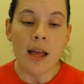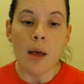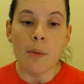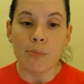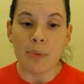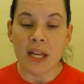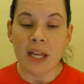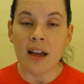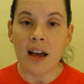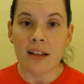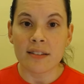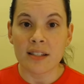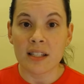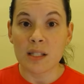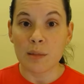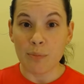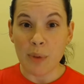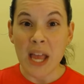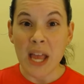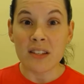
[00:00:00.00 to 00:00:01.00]
because it's
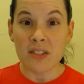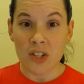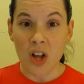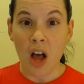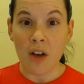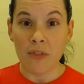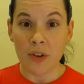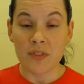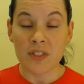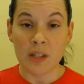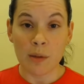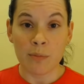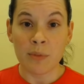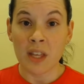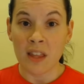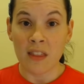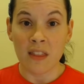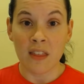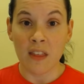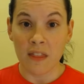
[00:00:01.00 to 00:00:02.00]
based off of
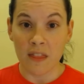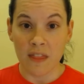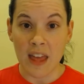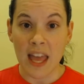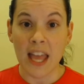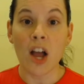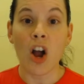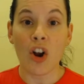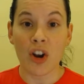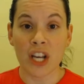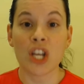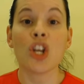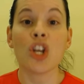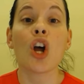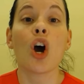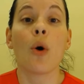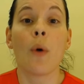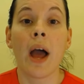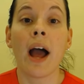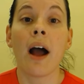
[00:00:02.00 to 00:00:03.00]
something that they already
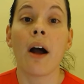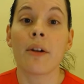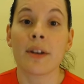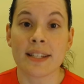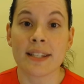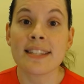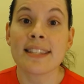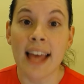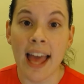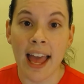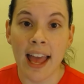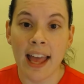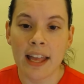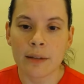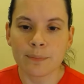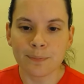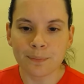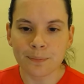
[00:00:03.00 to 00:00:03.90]
know how to say.